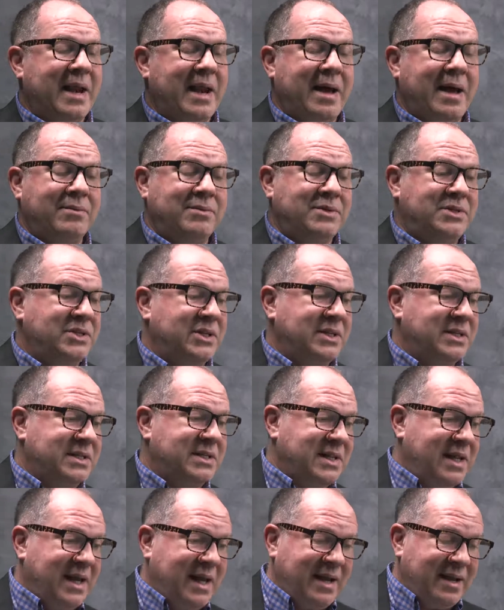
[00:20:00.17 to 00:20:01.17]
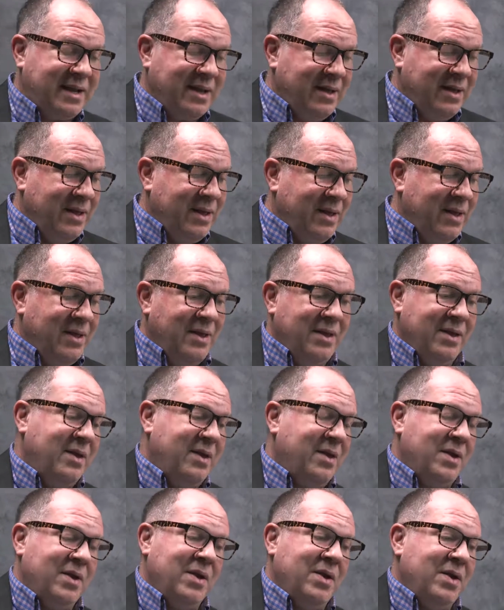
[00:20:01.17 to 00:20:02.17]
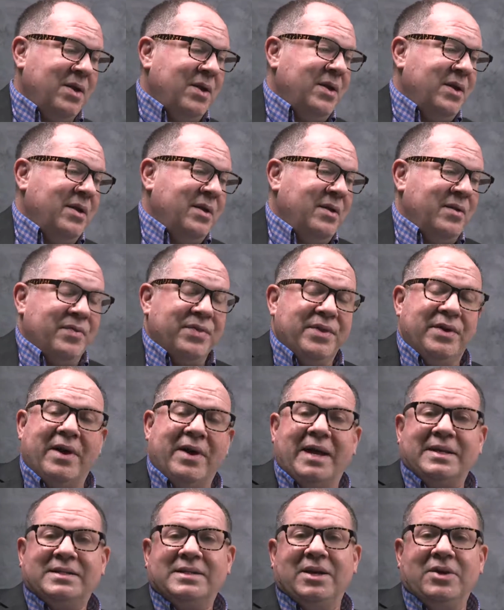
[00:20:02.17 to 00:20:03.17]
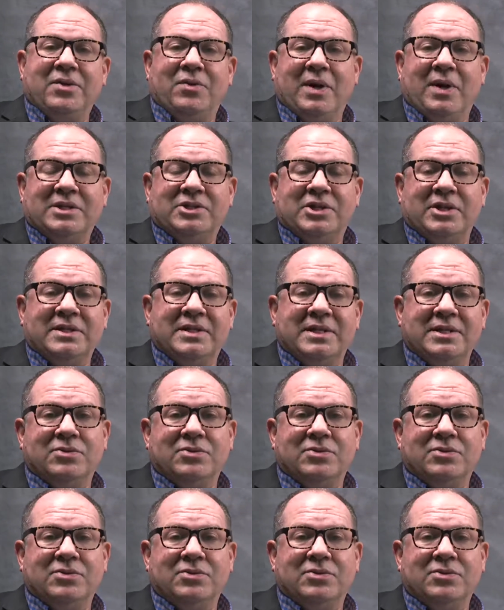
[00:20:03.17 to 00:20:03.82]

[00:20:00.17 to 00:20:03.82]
I was just like, they're asking questions.